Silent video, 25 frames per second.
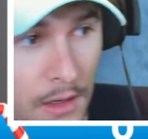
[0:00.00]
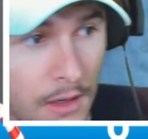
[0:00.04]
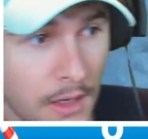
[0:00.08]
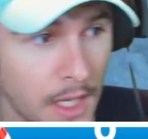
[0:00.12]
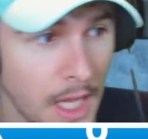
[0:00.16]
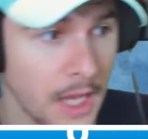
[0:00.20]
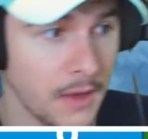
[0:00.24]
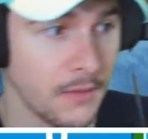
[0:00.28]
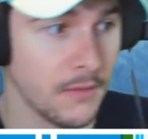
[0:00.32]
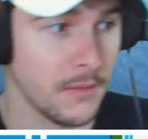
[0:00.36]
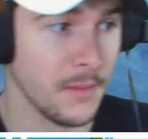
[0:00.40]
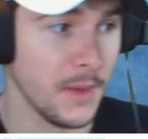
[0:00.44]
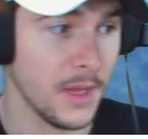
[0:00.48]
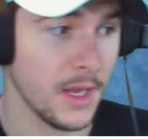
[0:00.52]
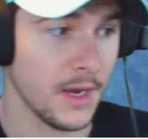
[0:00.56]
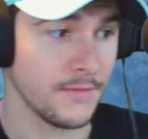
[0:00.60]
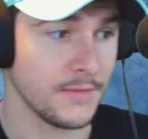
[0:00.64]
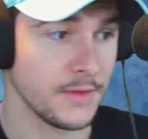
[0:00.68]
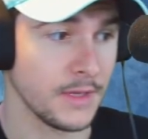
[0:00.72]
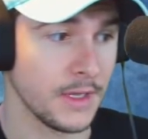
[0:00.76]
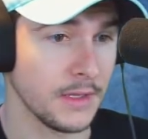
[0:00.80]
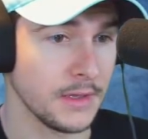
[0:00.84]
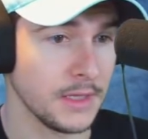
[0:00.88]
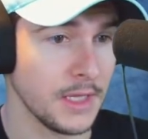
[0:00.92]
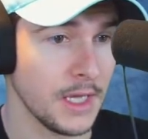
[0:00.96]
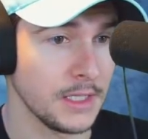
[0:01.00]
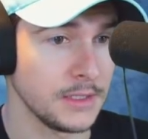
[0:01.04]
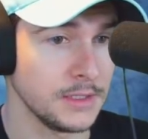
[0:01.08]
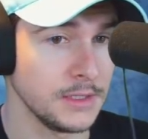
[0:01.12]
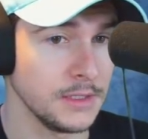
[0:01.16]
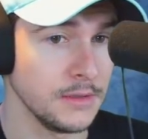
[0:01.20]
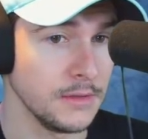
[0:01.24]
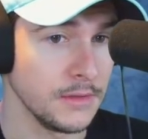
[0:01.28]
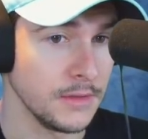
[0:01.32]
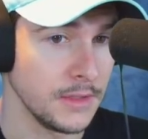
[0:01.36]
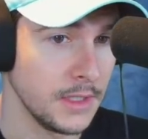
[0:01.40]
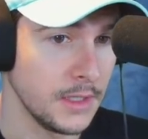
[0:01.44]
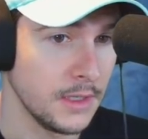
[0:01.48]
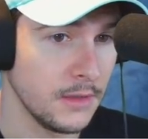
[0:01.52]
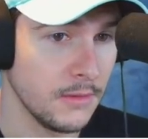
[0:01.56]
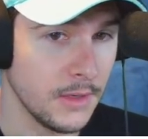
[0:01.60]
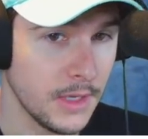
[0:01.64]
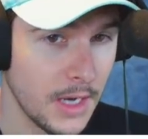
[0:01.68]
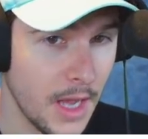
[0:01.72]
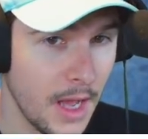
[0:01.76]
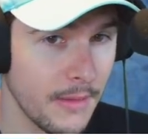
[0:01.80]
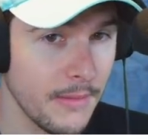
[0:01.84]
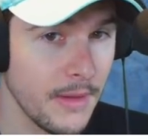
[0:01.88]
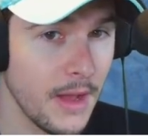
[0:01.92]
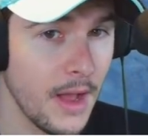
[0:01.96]
Okay, we might have to get that too. You know what?
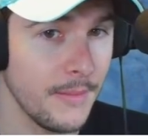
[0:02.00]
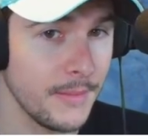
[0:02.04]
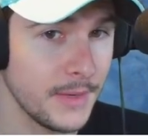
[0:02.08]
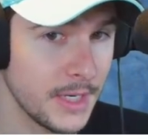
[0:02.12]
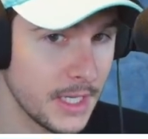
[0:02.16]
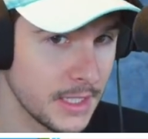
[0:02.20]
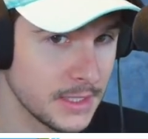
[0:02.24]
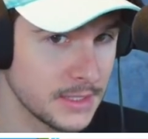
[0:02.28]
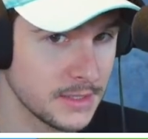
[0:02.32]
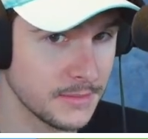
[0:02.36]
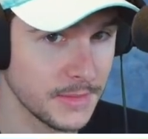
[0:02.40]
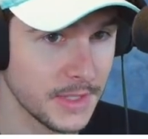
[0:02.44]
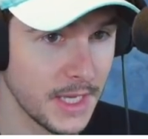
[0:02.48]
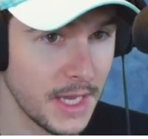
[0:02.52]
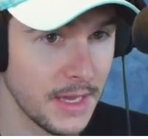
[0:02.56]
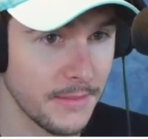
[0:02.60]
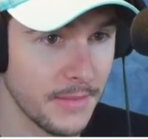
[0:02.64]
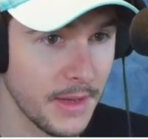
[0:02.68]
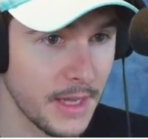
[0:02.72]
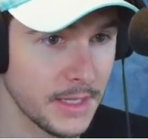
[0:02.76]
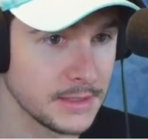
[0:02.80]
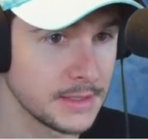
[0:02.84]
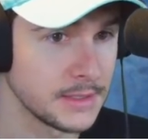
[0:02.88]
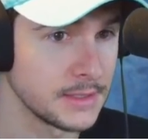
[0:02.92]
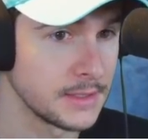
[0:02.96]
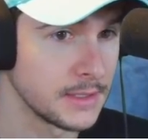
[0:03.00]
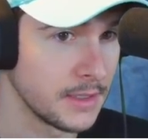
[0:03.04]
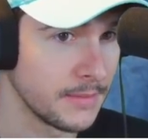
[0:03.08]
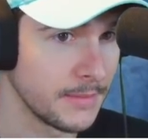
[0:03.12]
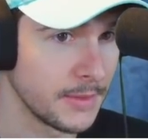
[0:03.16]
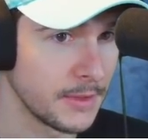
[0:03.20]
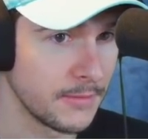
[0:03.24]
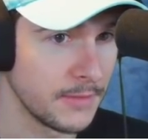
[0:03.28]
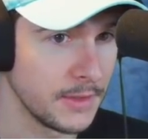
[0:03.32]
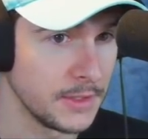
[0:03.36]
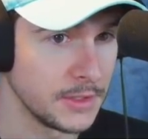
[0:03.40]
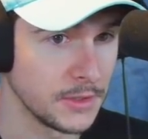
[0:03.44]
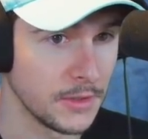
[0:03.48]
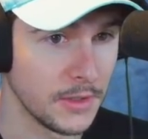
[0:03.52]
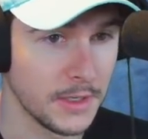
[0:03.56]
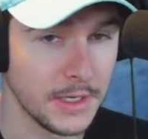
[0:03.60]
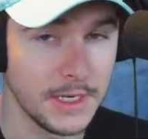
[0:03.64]
I'm, I'm gonna get some game passes and I'm gonna rejoin.